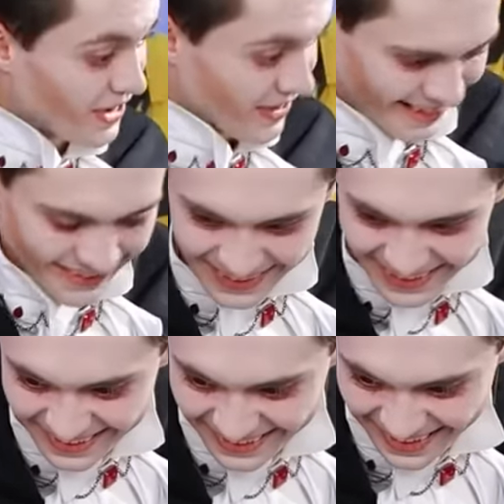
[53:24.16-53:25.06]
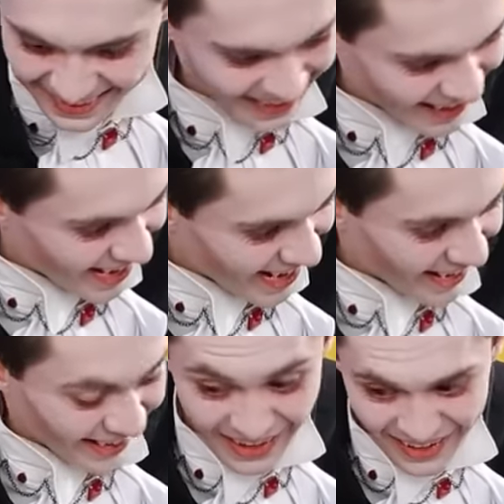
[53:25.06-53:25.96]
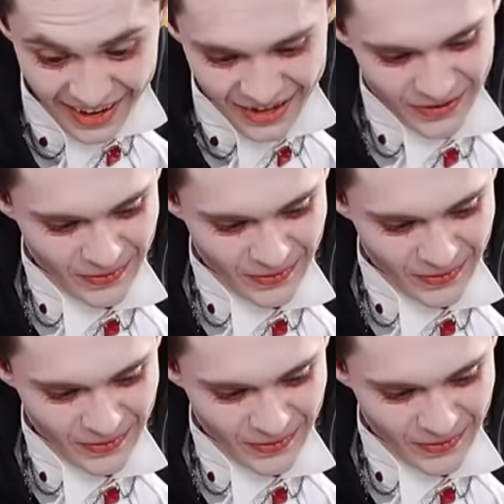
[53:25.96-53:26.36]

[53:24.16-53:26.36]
Son, do you want to be like me?